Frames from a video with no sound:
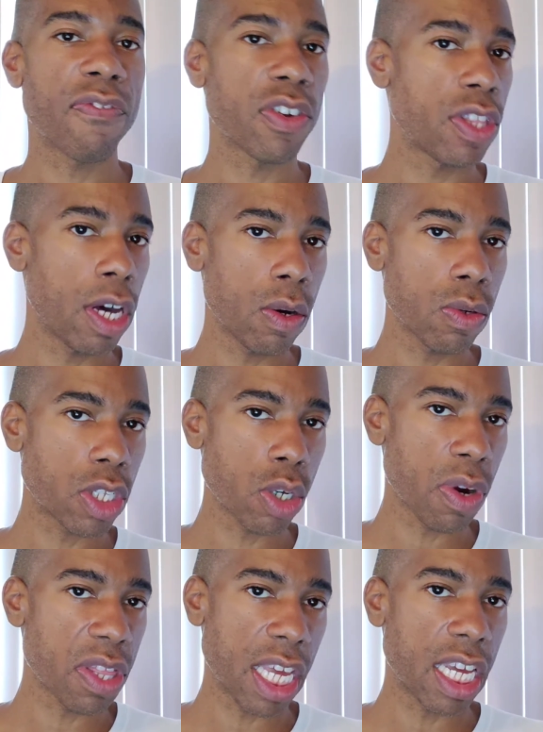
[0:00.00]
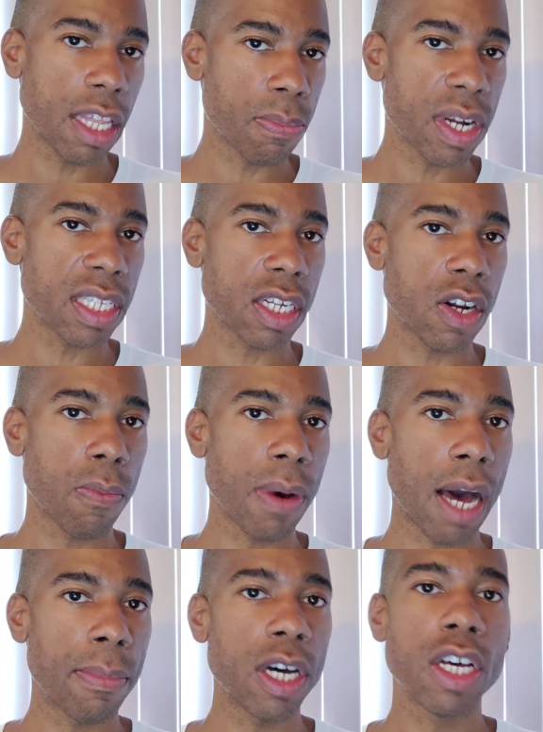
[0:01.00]
for those who are thinking that President
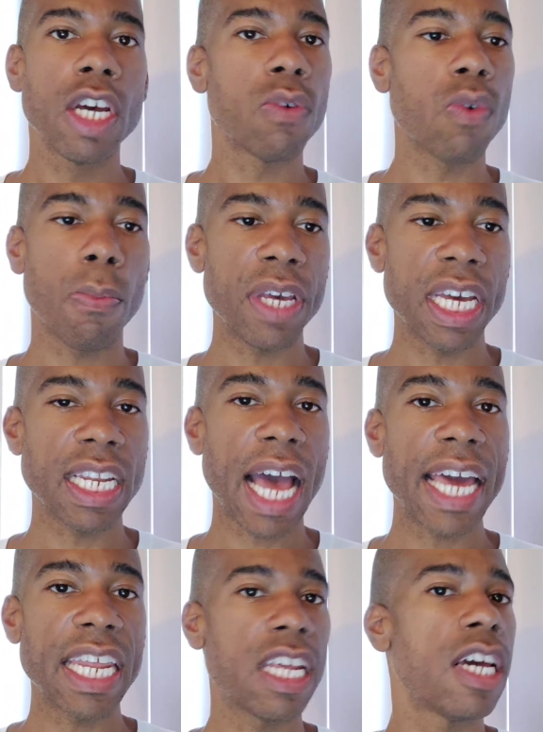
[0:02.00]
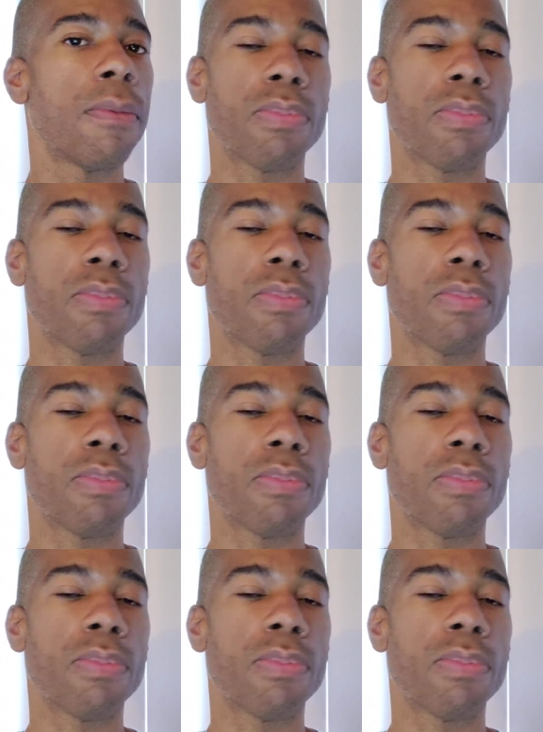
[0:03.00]
Obama will be indicted,